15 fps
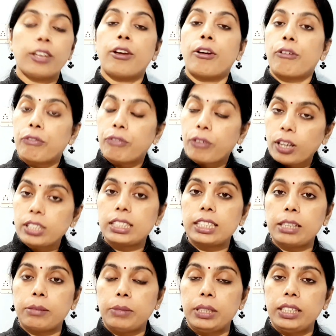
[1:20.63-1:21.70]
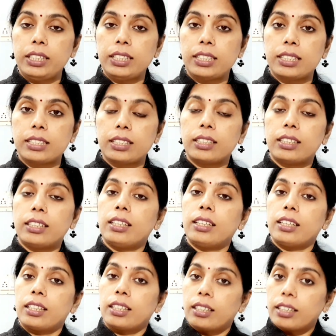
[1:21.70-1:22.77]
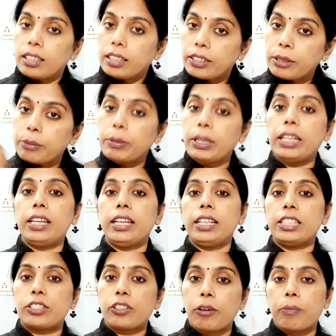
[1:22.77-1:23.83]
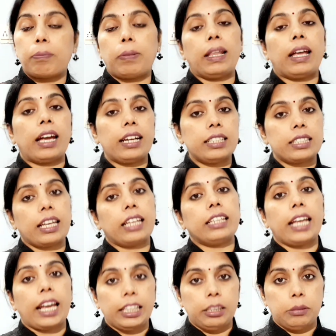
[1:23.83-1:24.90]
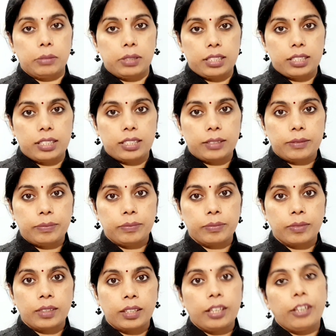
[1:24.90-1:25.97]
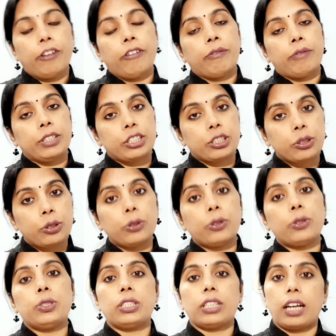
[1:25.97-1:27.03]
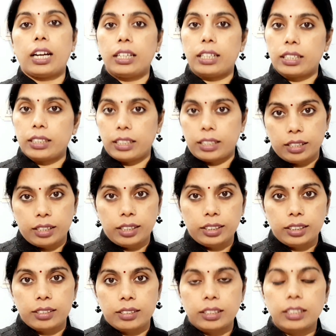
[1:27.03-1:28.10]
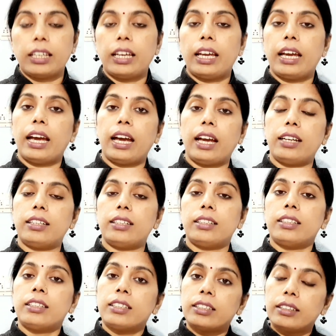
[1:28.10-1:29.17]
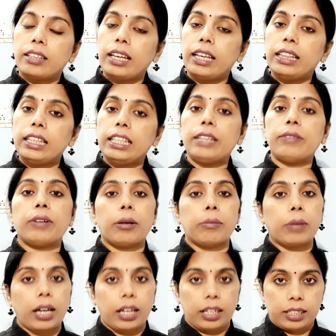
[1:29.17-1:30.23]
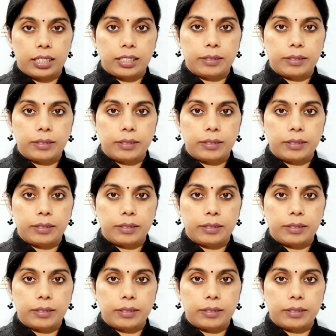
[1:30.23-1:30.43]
Fossil means remains of plants and animals which goes under the earth and they leave a mark.